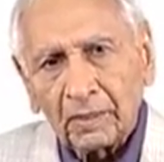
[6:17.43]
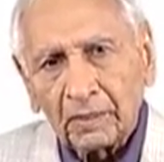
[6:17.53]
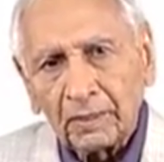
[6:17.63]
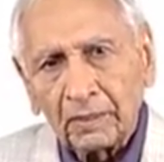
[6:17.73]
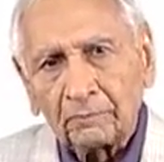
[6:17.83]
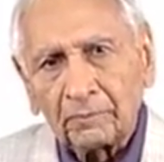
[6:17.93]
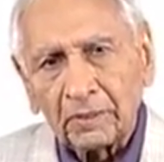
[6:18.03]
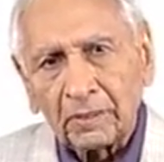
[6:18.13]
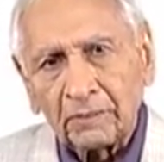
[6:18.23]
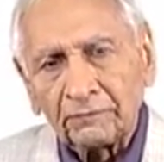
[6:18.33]

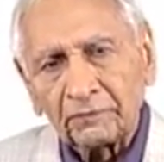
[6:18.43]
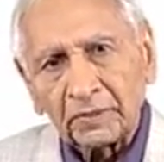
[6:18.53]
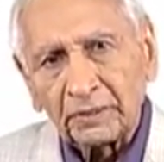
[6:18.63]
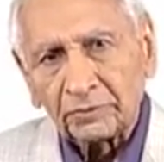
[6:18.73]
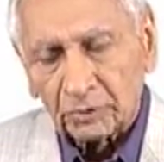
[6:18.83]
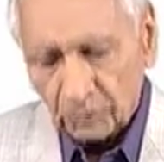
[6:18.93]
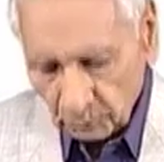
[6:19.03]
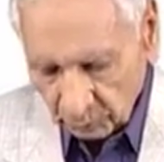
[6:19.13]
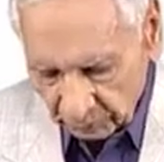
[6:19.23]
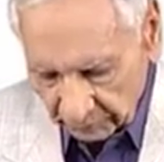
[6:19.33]
number of
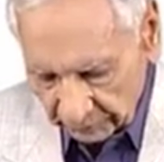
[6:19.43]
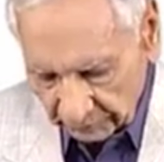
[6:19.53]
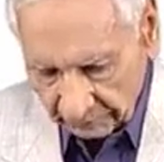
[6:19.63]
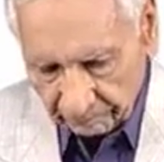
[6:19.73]
institutions.